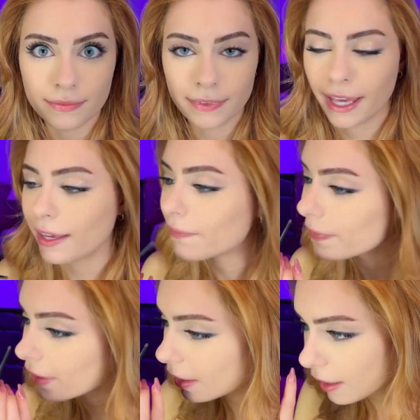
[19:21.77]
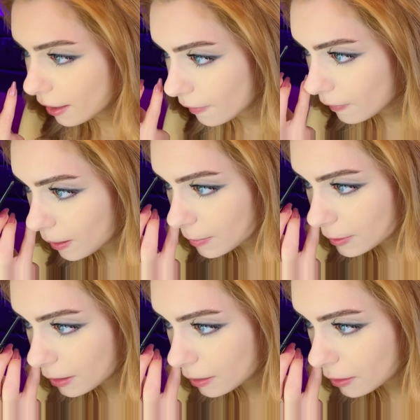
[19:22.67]
Okay? And then I'm just
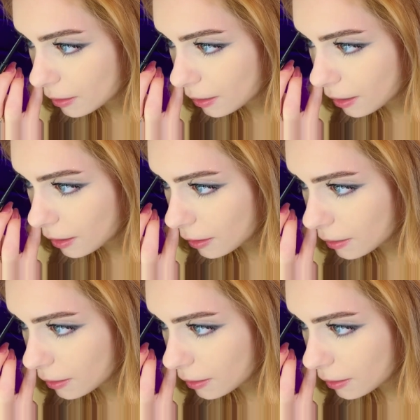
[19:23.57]
going to add a